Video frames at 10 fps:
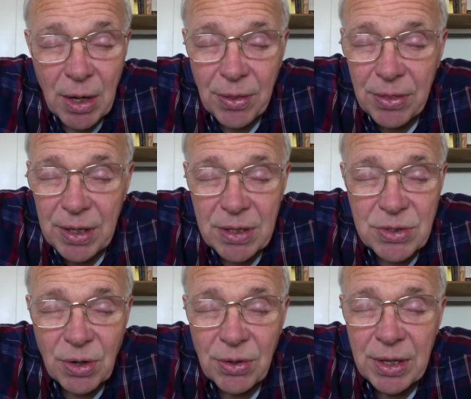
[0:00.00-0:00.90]
these
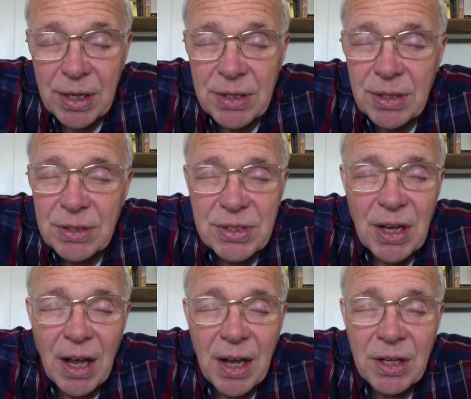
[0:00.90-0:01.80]
are the
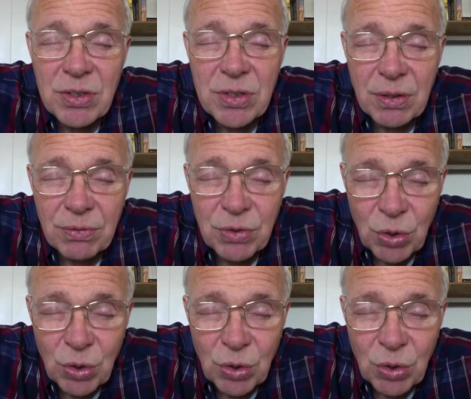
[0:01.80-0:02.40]
signs of